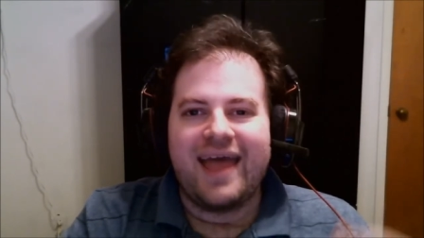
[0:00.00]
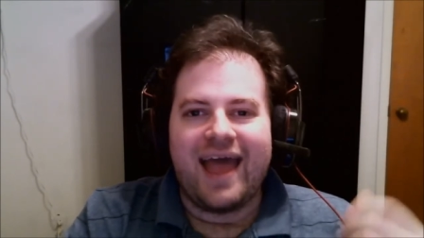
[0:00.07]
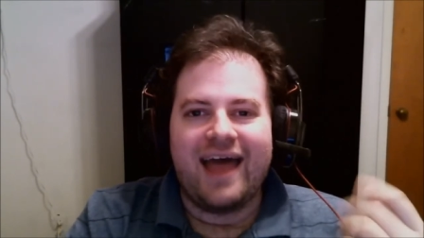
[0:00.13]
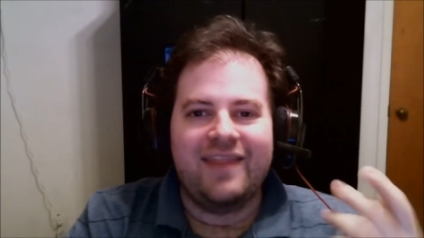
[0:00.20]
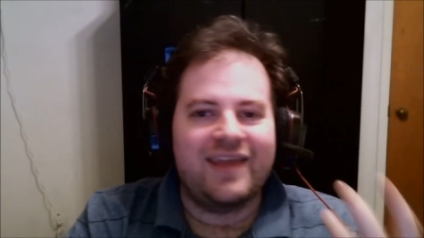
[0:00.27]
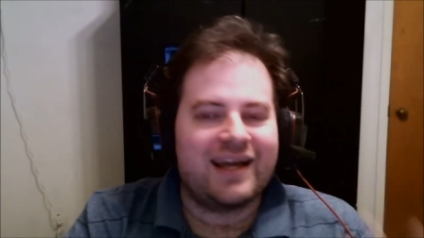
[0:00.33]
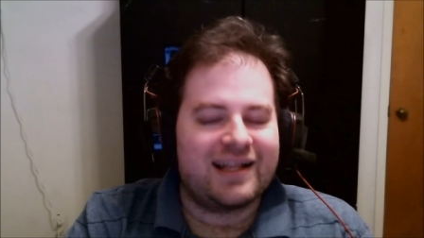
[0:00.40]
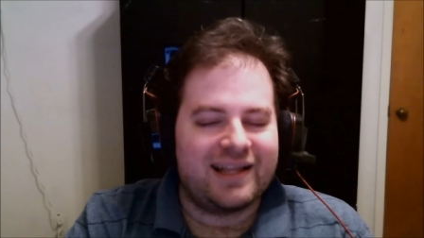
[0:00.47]

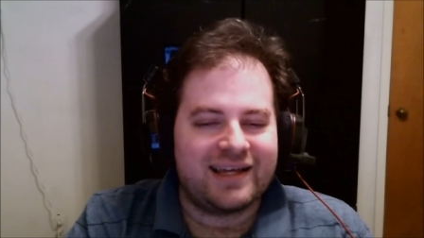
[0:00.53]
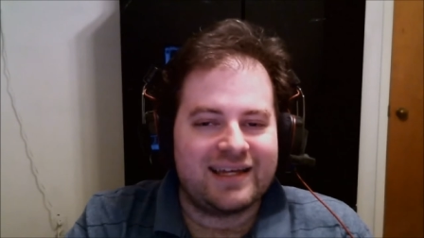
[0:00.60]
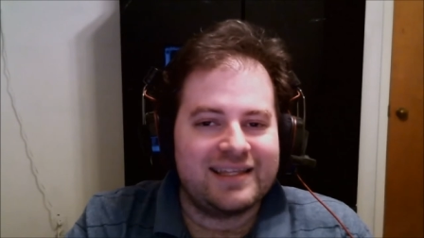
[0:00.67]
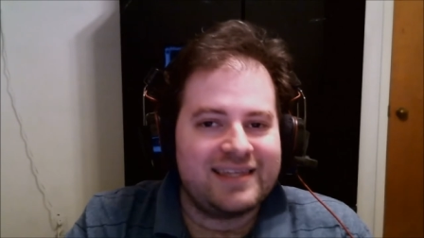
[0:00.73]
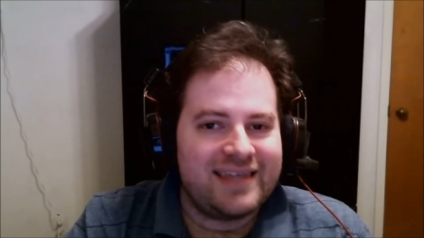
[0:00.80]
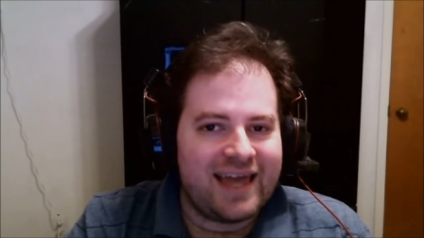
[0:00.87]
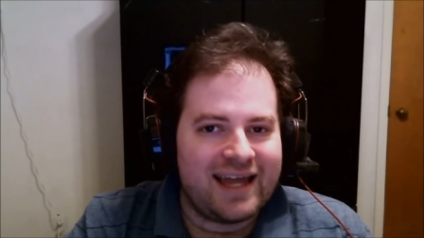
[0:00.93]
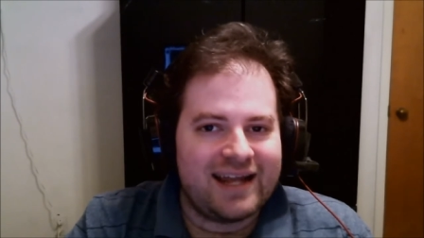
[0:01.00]
and then click
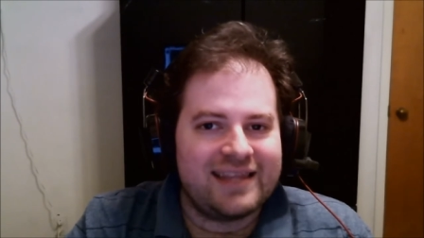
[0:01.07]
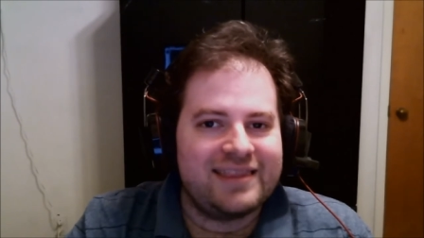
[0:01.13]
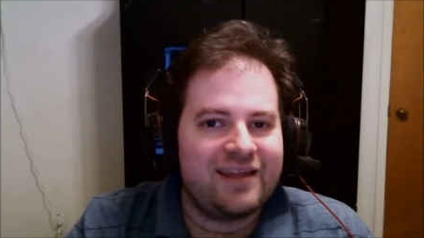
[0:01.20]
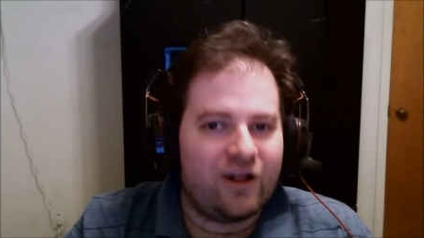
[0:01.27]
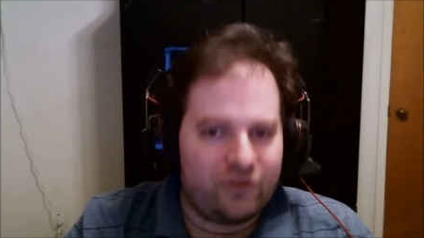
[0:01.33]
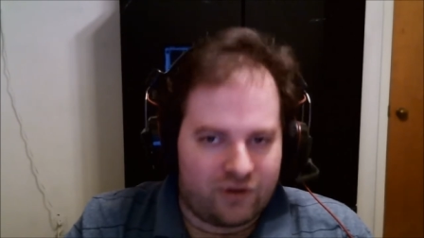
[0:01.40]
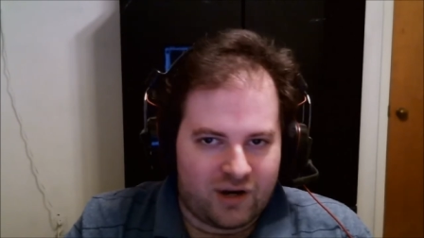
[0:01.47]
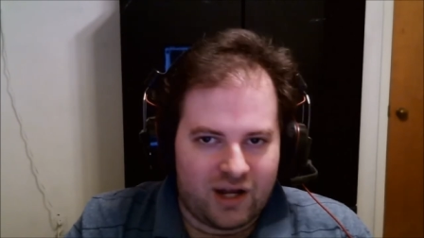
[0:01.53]
yet
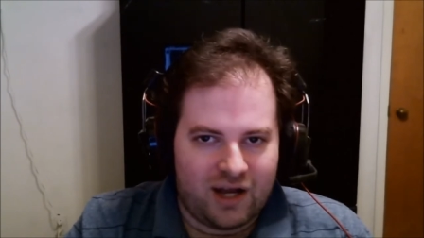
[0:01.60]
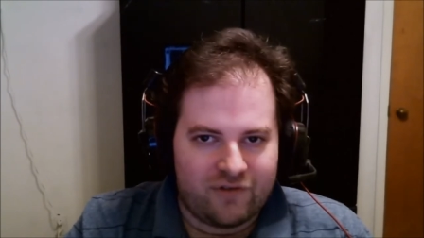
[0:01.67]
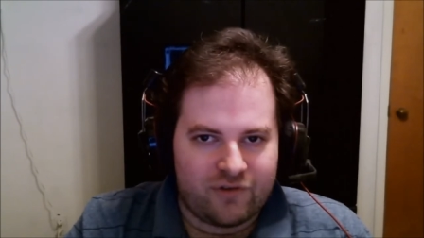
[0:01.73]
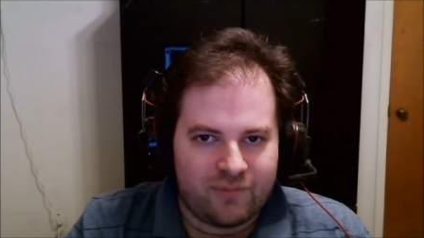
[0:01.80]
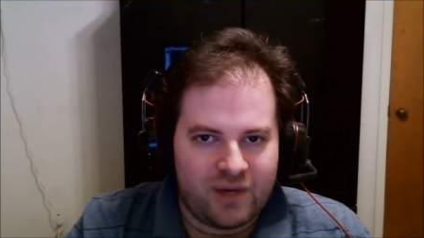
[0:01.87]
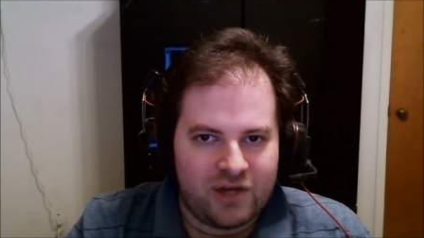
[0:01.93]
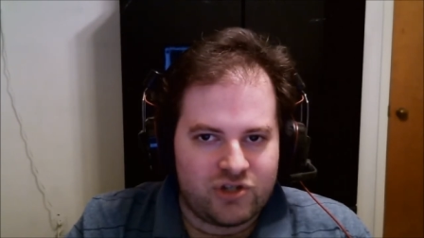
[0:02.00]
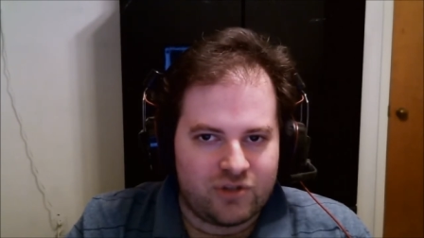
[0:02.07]
another
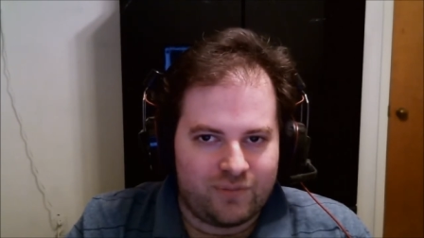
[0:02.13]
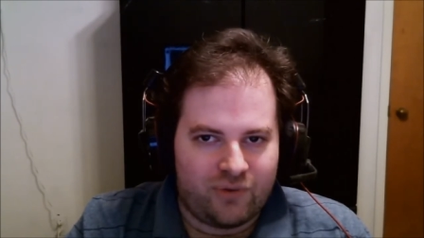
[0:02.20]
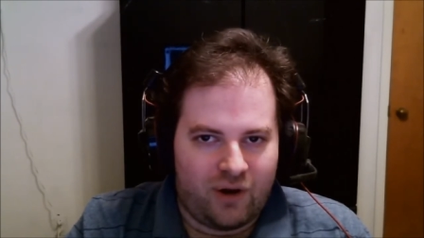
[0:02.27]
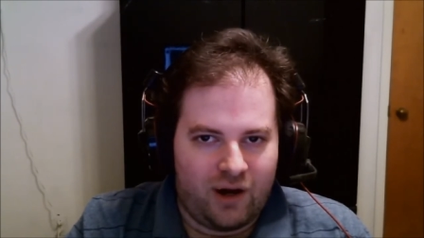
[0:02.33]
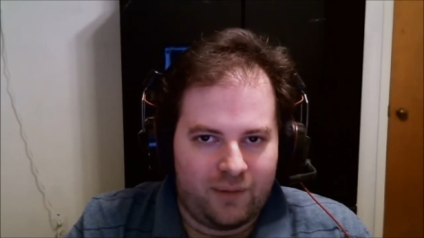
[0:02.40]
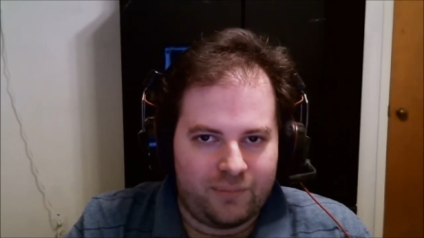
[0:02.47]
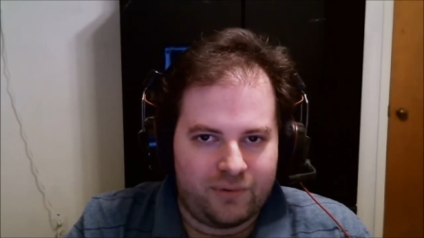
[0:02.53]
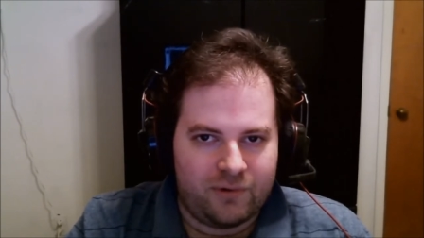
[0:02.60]
confirmation prompt.